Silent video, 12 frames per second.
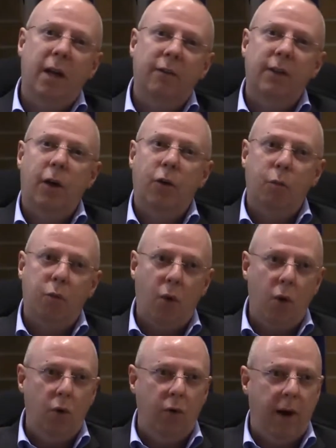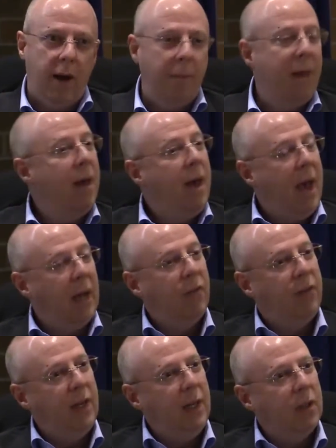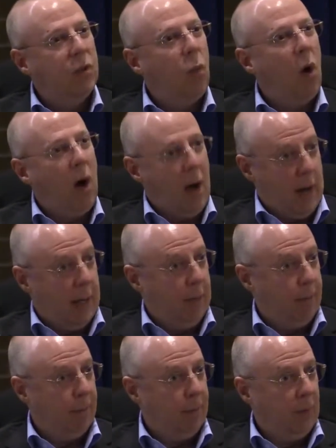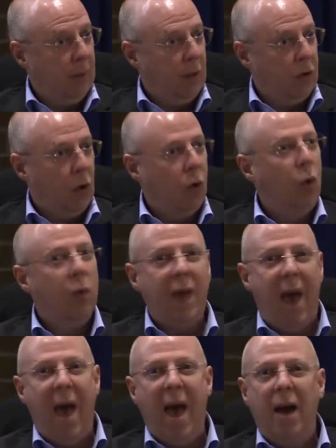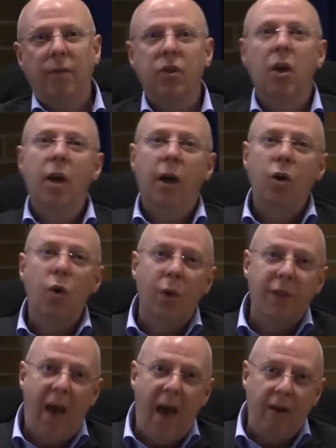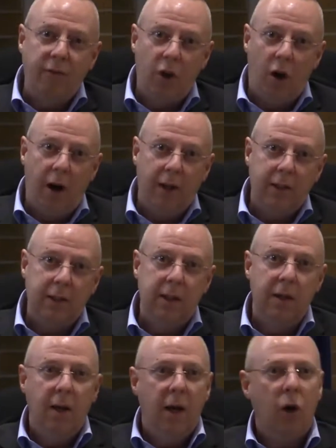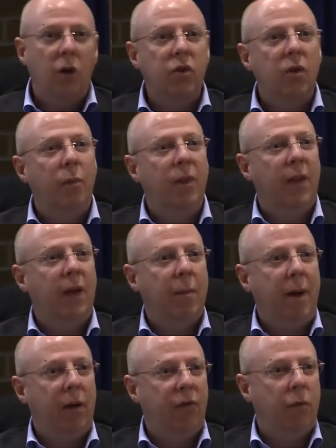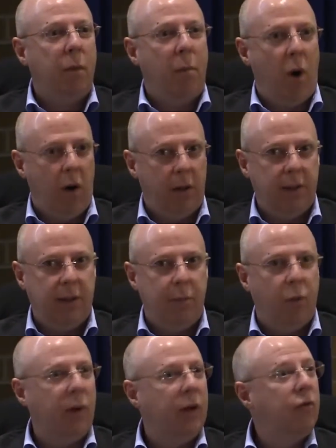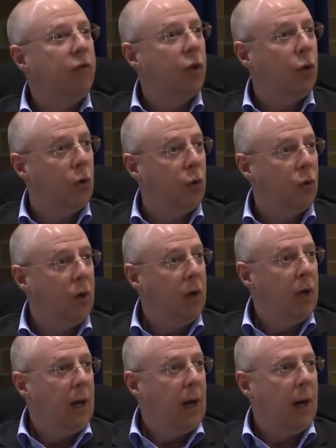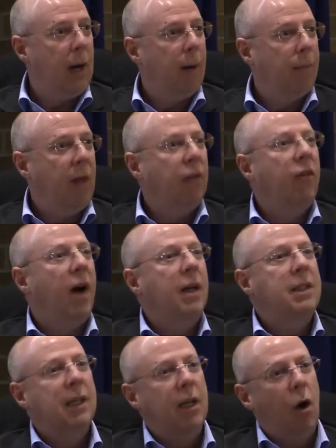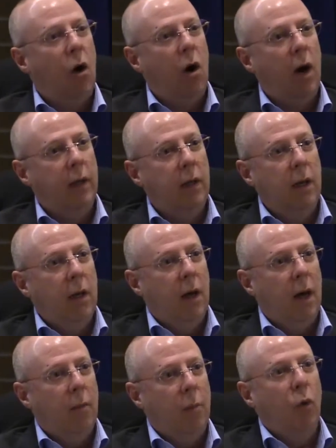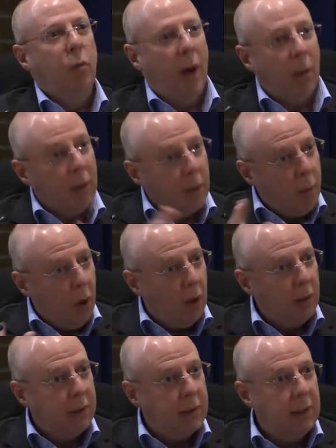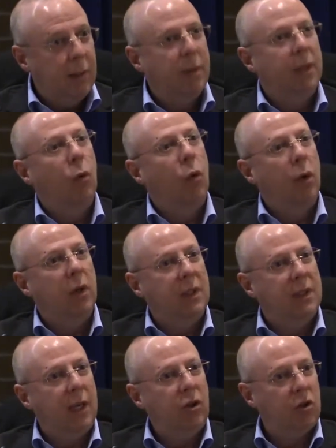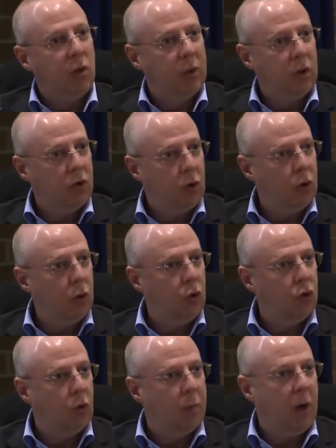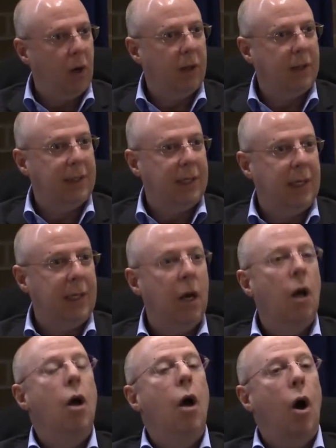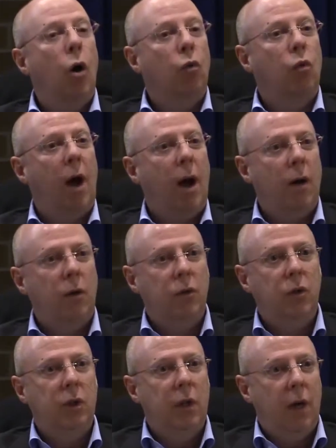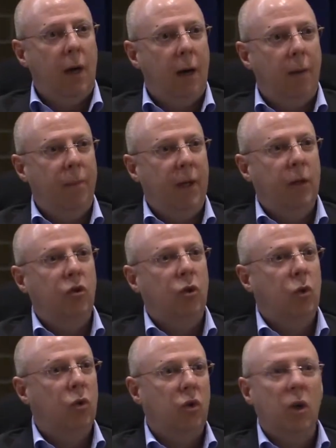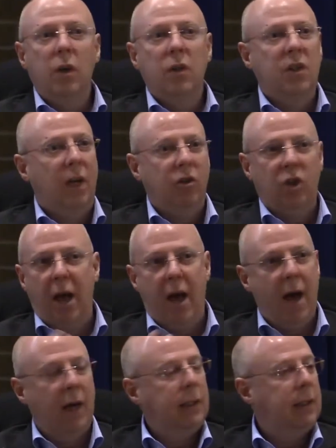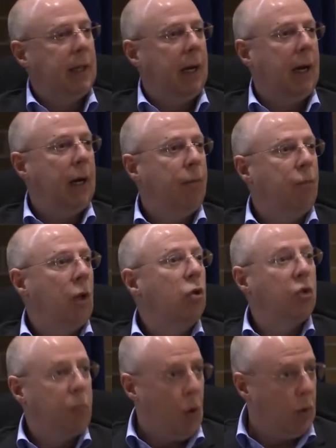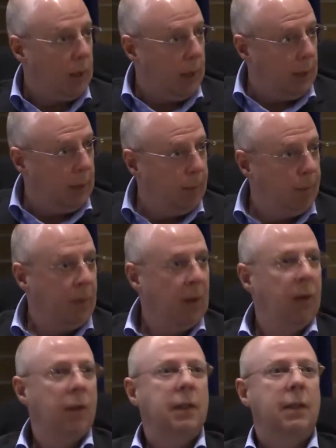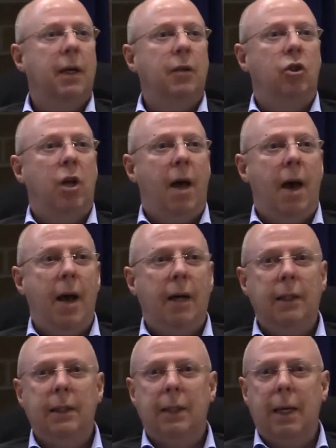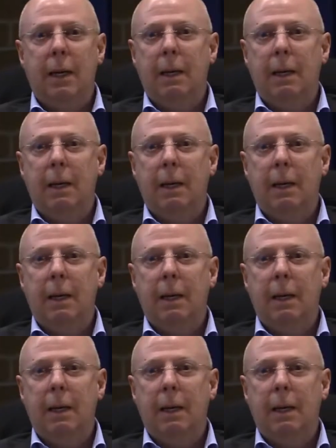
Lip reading: out of another program? And if it is, why? So who are the haves and who are the have-nots? And also that we think about it from a policy point of view, advising on both public policy but organizational and institutional policy around issues such as smoking, such as